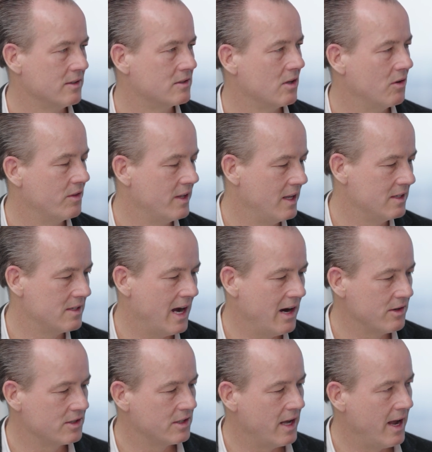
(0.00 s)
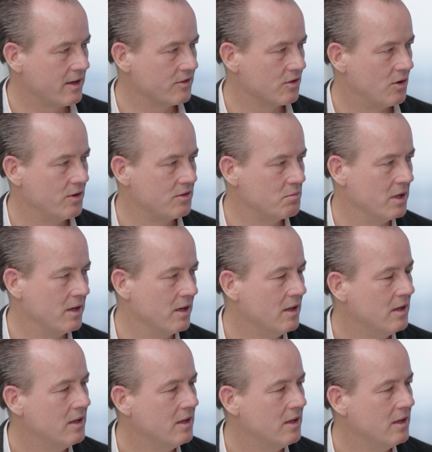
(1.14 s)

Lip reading: So the entire stack has always been